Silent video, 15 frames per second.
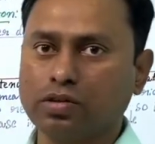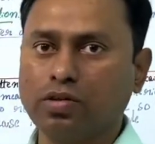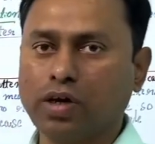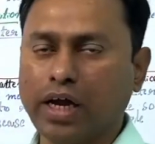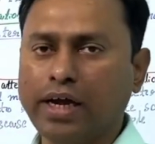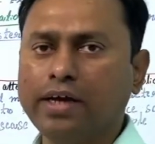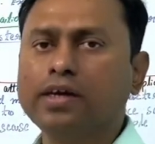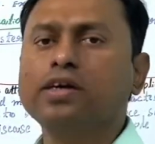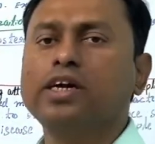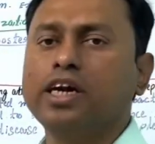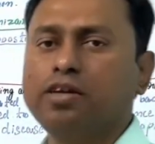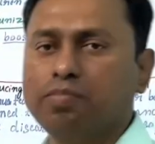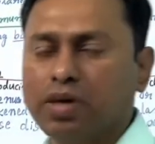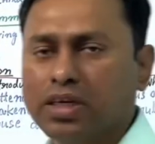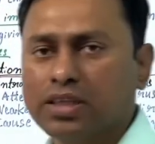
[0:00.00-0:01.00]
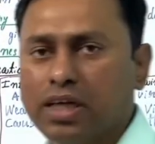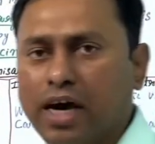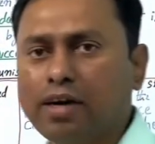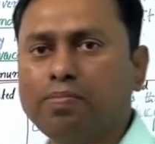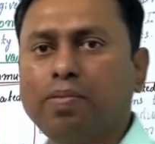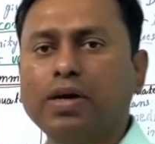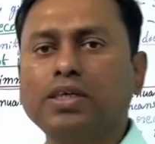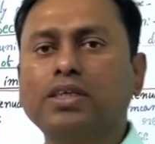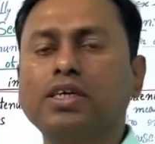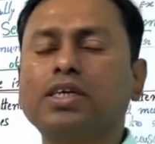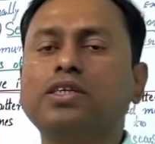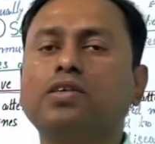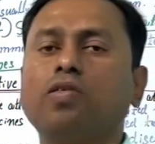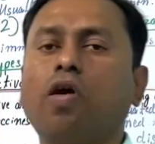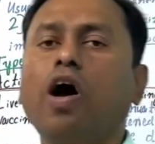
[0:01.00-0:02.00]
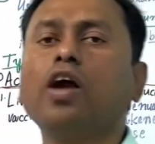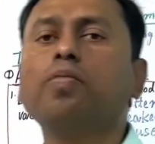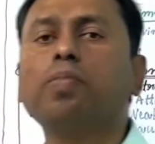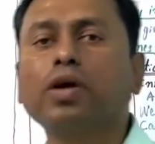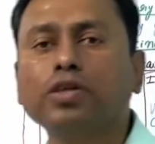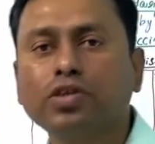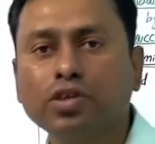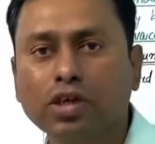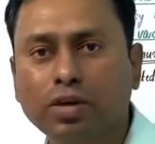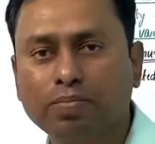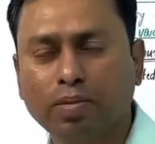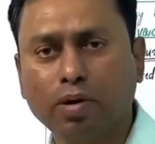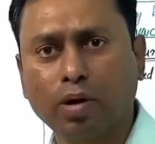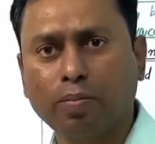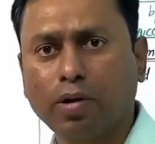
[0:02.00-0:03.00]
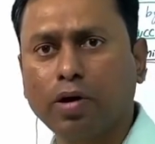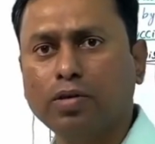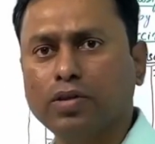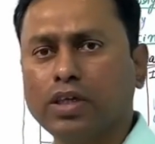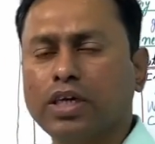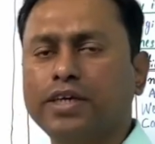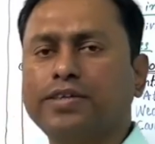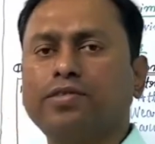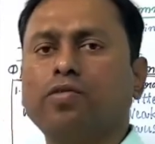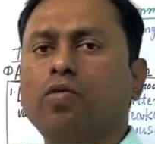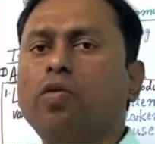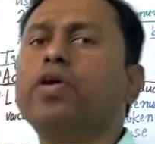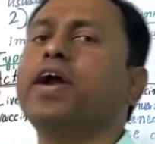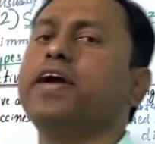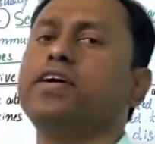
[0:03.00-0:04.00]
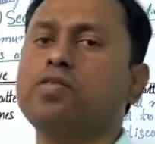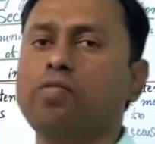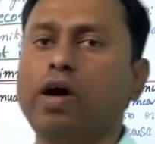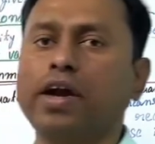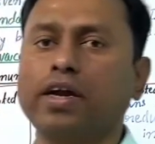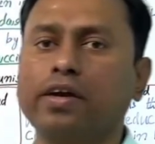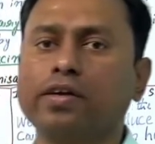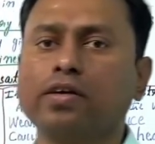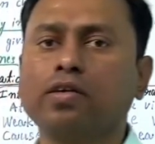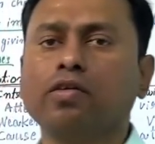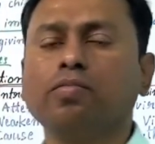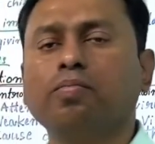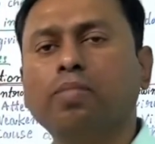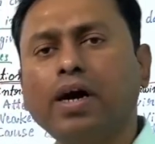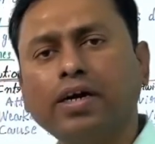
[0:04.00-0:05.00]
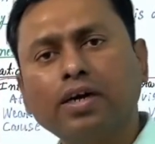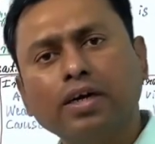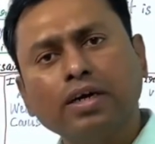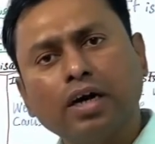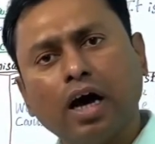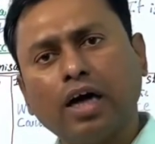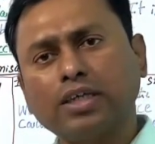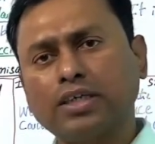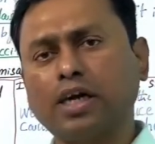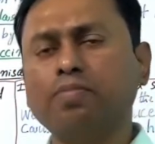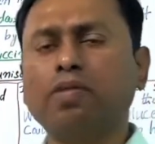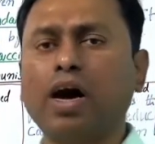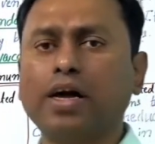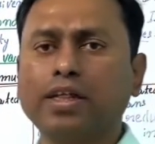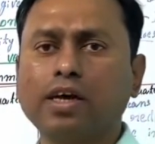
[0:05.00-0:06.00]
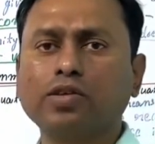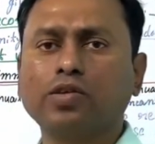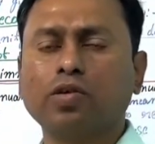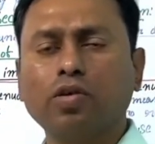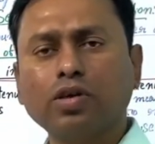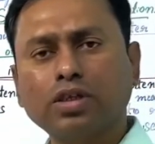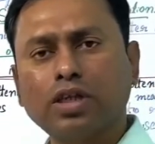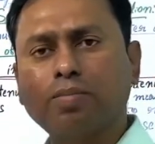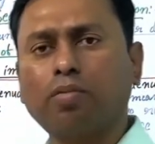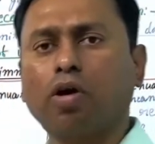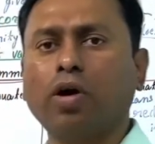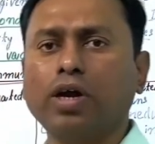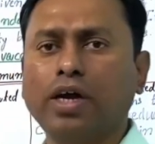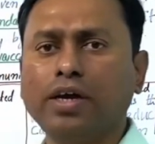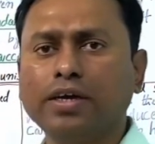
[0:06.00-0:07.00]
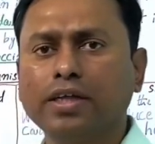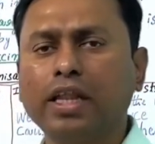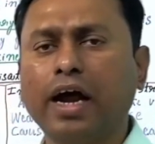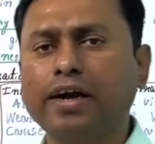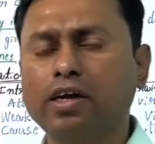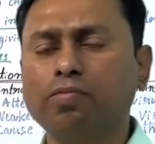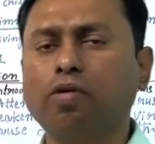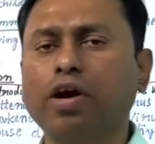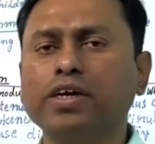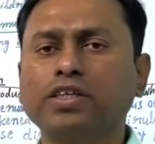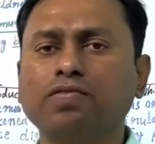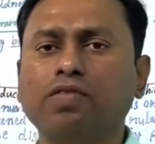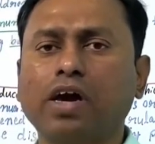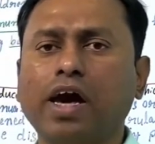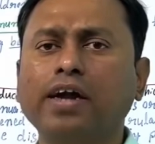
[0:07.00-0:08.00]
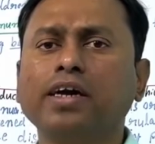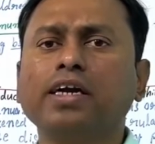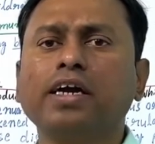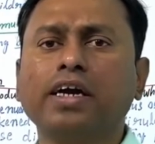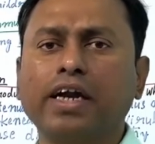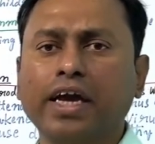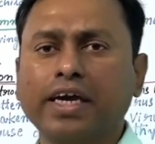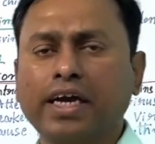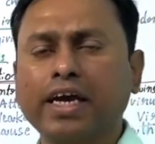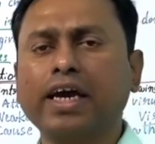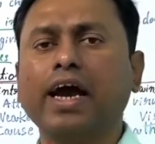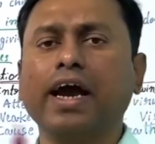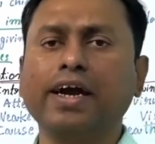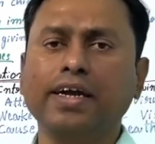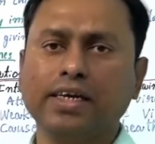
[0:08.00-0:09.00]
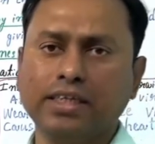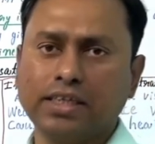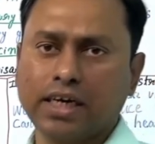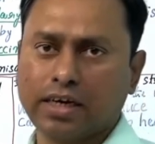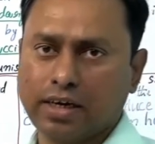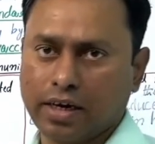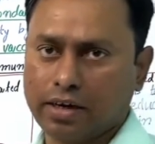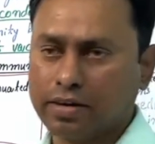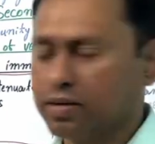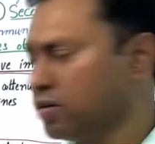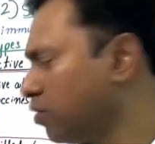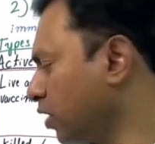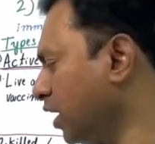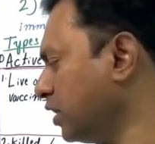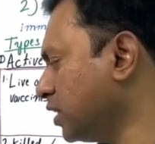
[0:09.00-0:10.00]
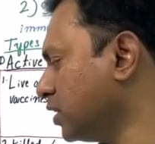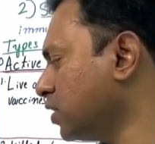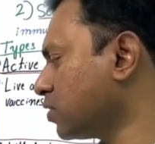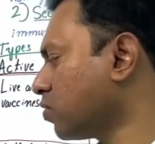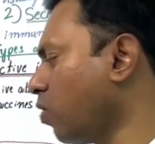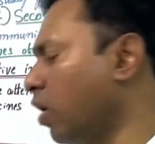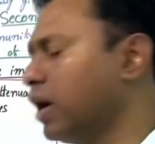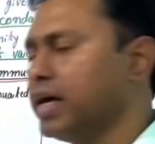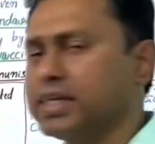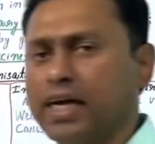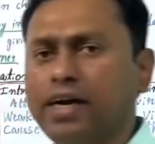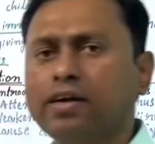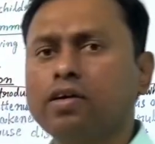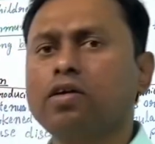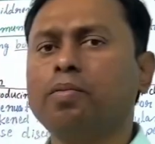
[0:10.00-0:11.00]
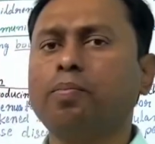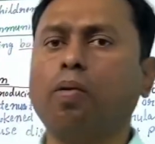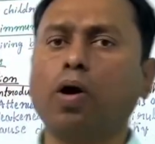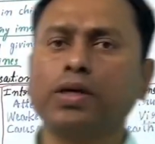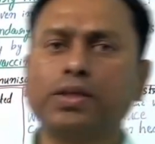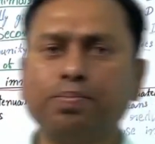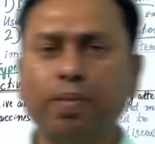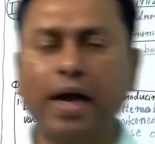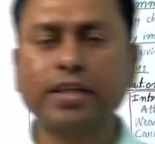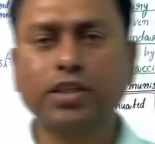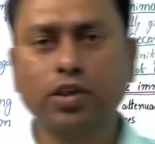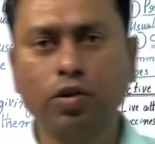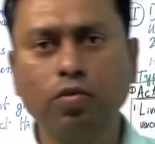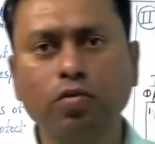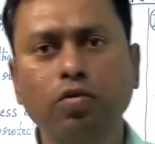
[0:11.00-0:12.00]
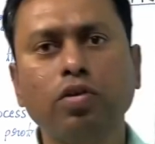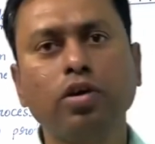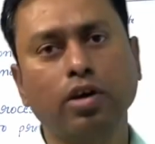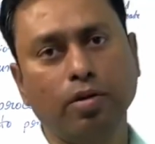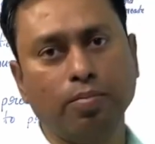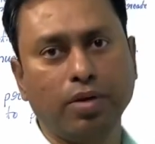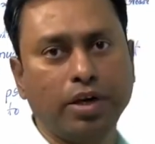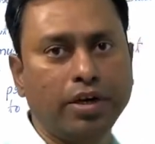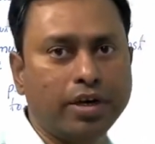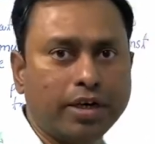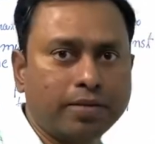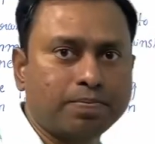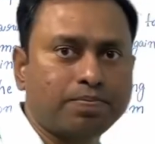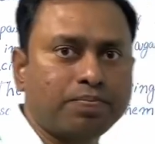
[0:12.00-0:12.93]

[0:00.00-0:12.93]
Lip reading: Okay, it means that person is not producing its own antibody, but some other source, the body, the antibodies we are taking and injecting. Okay, this is called as a passive immunity.